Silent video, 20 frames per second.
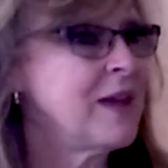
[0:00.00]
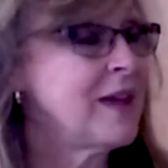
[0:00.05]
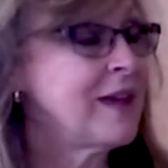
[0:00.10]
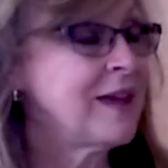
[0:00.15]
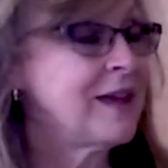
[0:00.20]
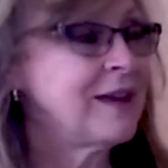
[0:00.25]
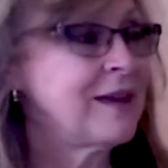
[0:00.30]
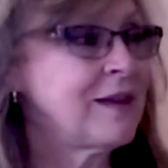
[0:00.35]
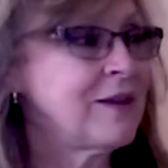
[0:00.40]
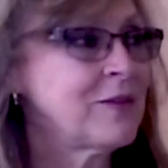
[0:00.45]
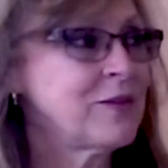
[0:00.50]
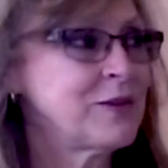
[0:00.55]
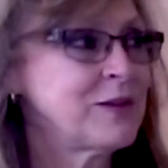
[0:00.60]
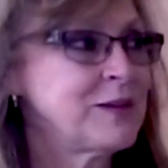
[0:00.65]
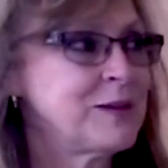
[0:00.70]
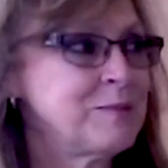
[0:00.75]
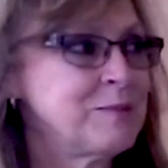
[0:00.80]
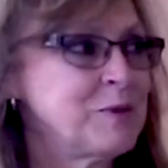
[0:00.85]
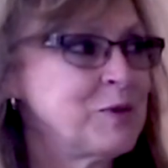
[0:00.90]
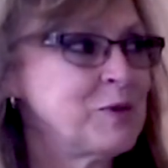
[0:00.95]
and healthy
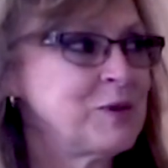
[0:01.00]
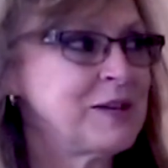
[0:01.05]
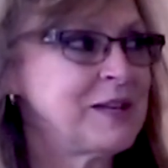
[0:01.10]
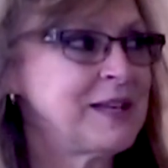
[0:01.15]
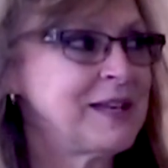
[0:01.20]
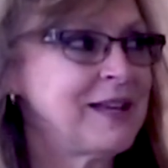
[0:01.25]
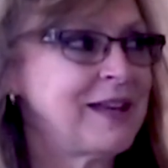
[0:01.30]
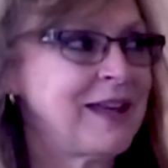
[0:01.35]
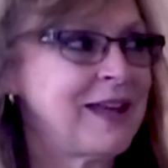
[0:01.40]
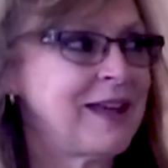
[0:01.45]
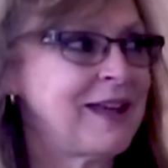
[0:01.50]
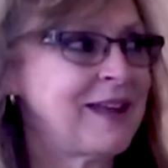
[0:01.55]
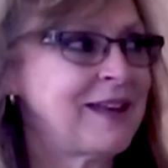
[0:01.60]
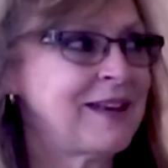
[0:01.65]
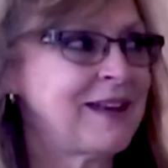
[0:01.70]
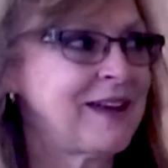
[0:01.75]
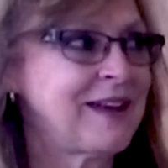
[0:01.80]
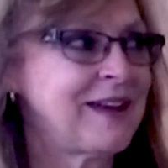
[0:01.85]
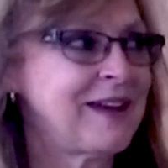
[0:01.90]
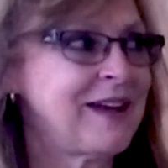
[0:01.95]
community. And
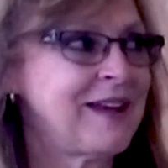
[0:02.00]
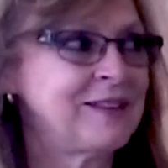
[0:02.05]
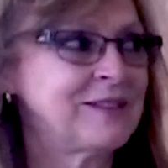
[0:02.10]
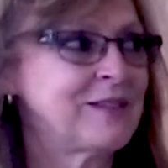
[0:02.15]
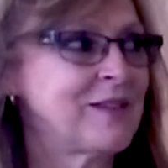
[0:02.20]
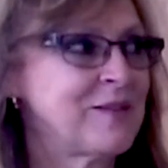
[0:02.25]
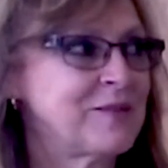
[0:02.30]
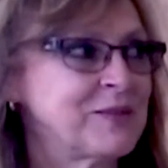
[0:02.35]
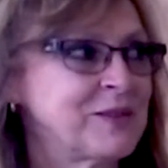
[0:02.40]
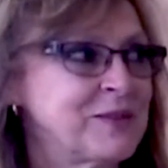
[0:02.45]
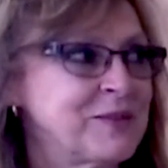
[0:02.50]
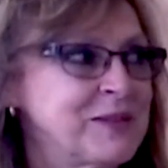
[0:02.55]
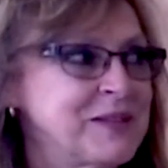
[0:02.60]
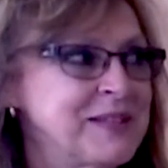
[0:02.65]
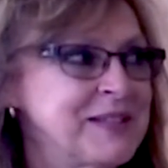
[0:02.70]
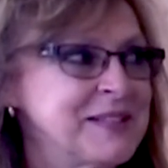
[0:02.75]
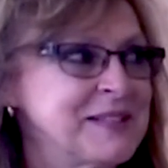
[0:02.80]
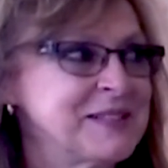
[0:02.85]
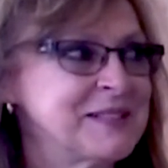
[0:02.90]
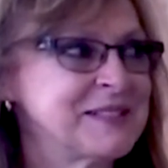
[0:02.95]
I love living
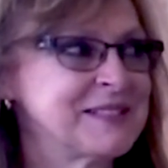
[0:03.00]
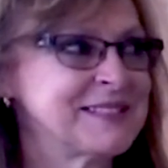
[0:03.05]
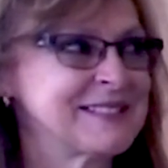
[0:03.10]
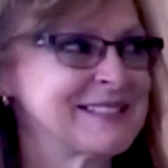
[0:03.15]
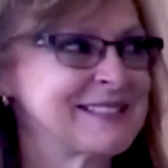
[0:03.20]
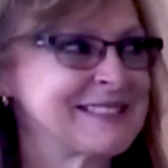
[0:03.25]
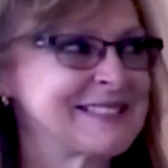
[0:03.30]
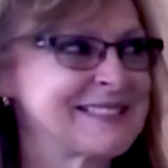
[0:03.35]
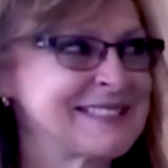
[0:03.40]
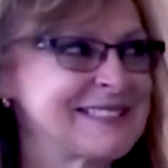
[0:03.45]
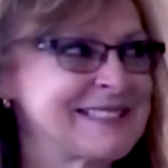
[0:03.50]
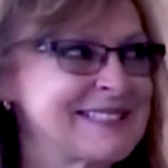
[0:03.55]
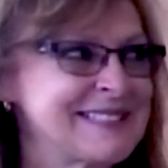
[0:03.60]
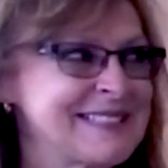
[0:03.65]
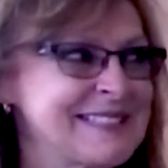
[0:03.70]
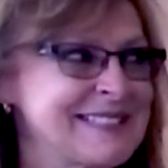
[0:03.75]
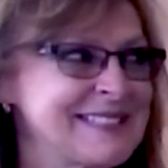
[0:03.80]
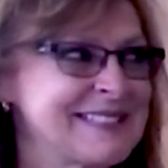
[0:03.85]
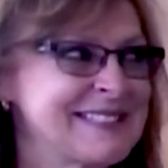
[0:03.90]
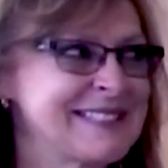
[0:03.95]
here.
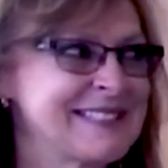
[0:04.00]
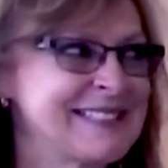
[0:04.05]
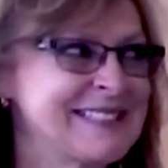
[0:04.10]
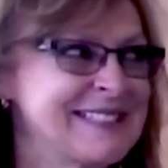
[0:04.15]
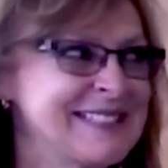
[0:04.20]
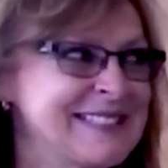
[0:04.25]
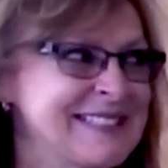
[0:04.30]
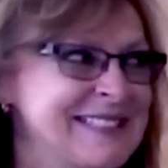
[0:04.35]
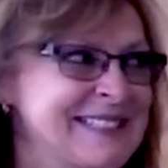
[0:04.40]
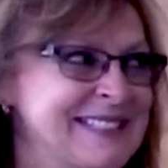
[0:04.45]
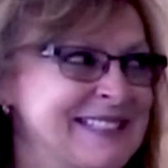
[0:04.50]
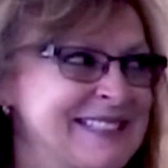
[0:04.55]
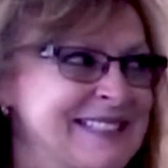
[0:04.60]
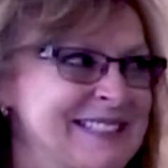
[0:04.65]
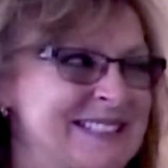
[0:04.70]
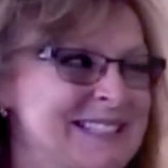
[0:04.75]
I agree.